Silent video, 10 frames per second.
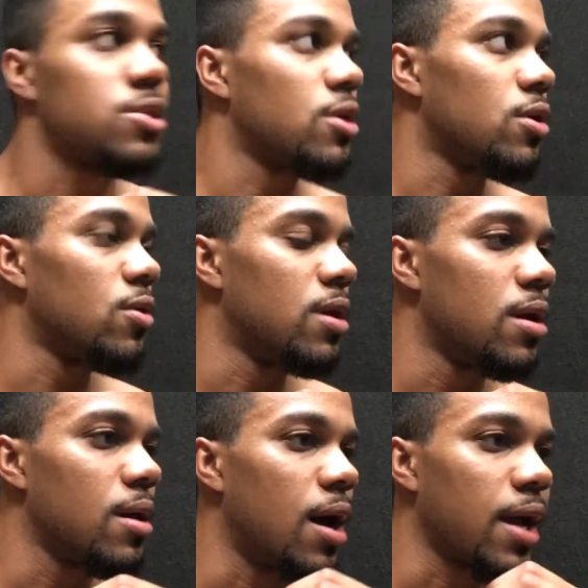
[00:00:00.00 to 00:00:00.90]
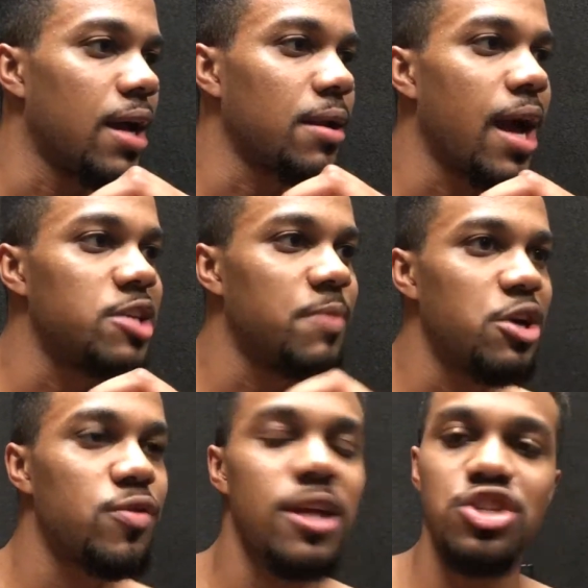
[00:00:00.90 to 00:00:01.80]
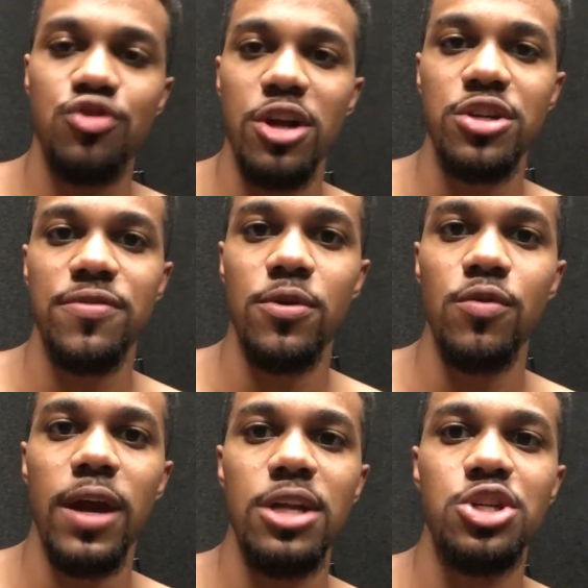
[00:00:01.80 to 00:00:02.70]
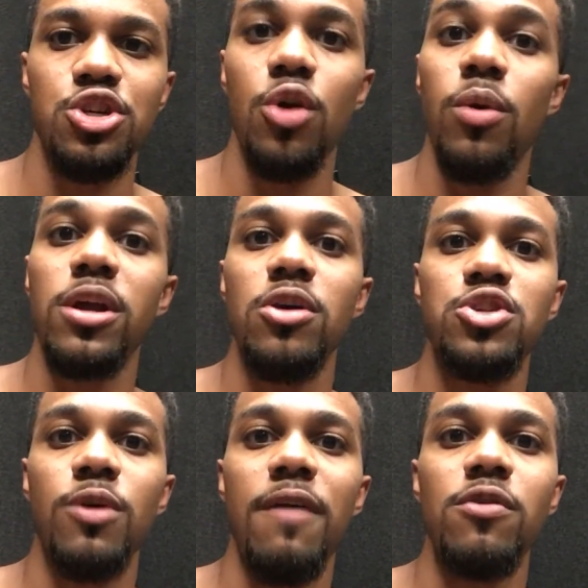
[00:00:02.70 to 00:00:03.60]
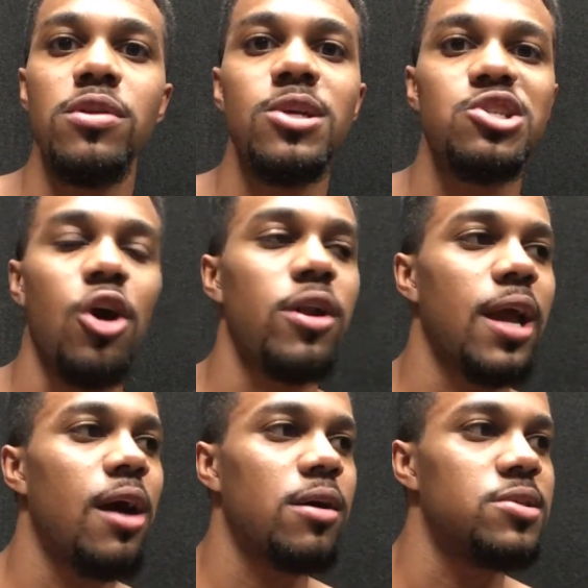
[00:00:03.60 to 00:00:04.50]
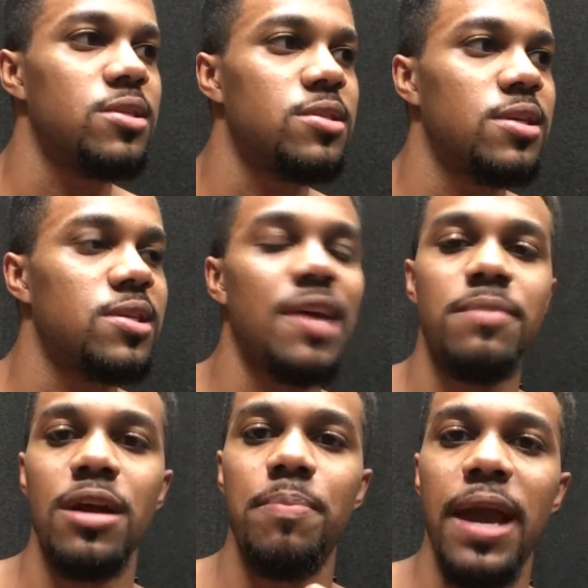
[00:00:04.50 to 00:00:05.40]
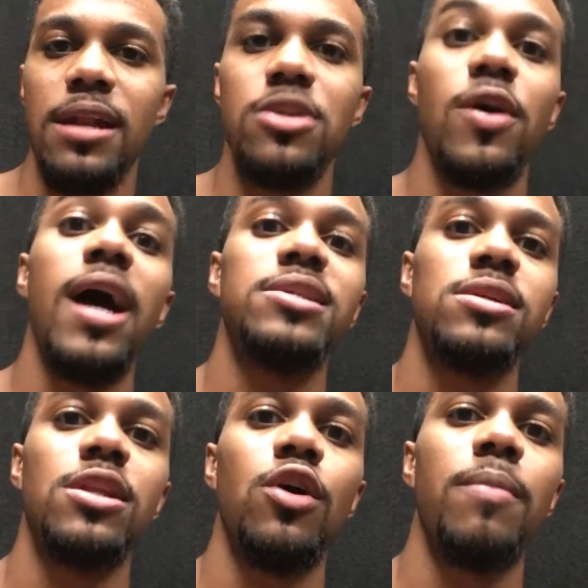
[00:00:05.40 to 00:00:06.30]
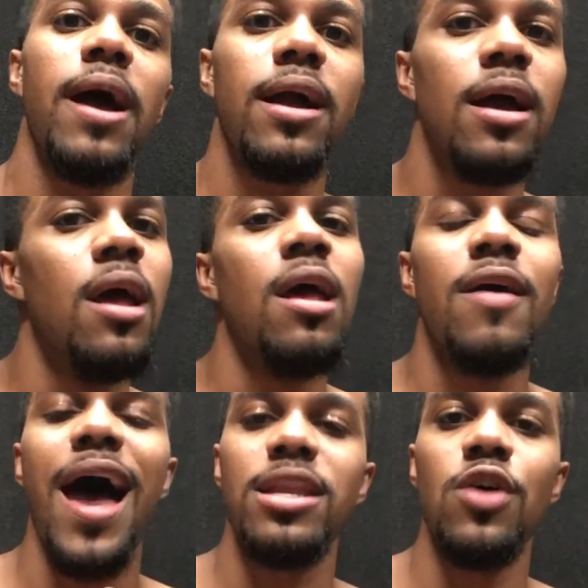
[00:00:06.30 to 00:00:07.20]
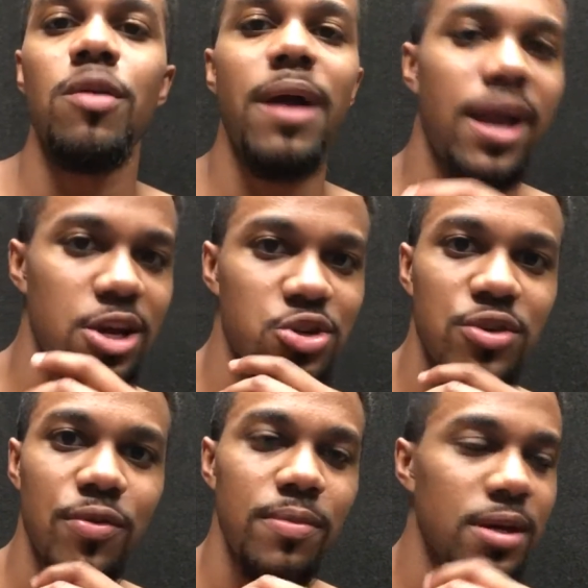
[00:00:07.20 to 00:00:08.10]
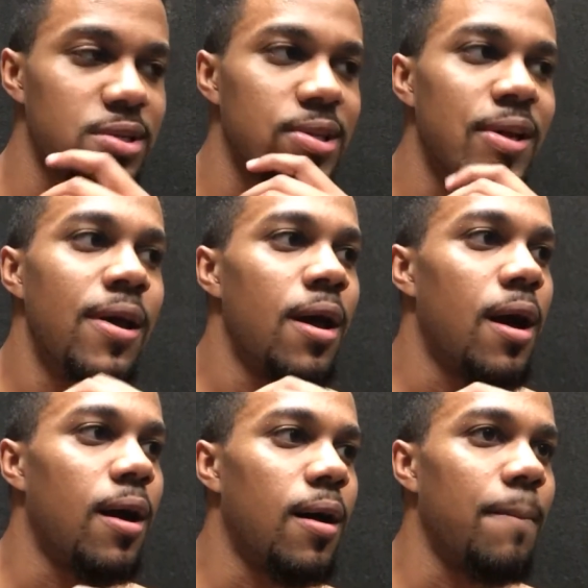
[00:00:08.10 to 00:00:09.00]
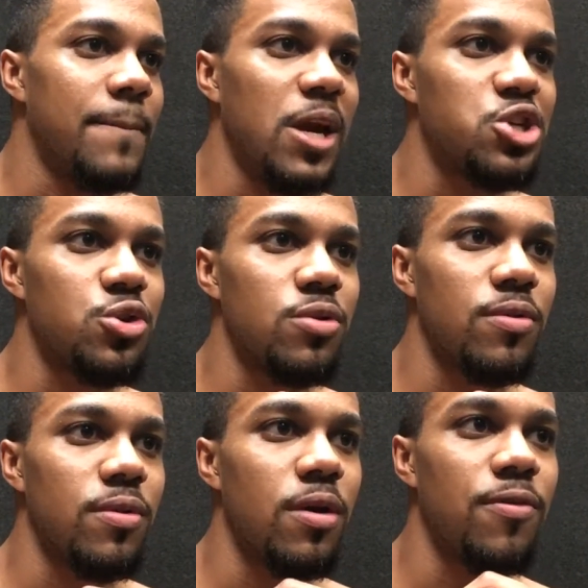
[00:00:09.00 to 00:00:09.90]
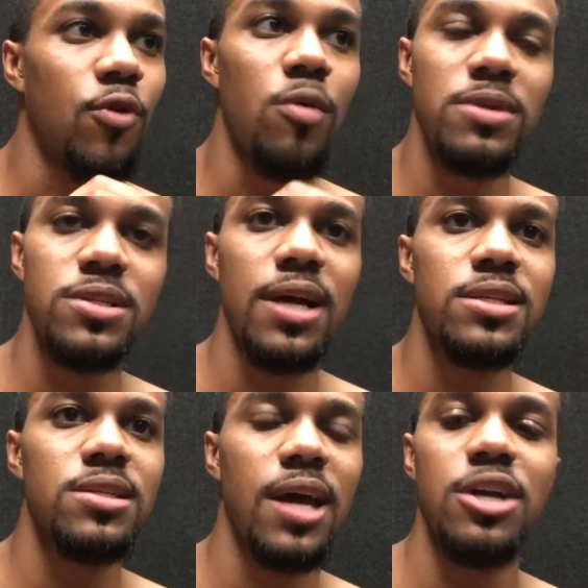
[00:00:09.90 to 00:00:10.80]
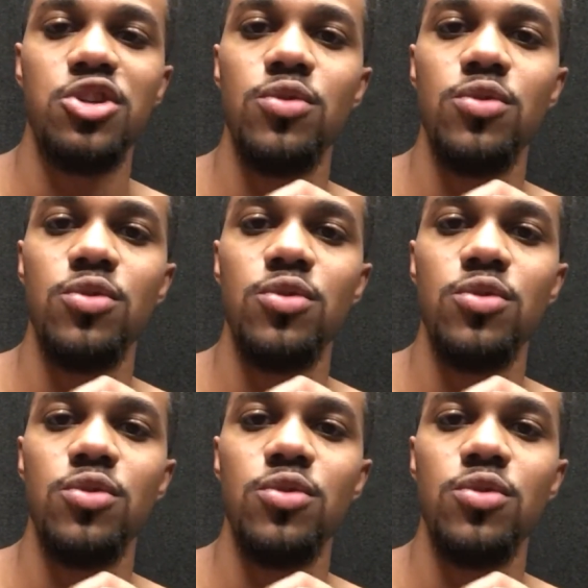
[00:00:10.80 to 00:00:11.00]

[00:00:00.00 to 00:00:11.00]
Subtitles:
So again, guys, make sure that stretch is full range. You don't want to go too heavy on these starting out because these things can be a pain in your ass at a lower back. Had lower back issues from this. Make sure your form is nice and tight.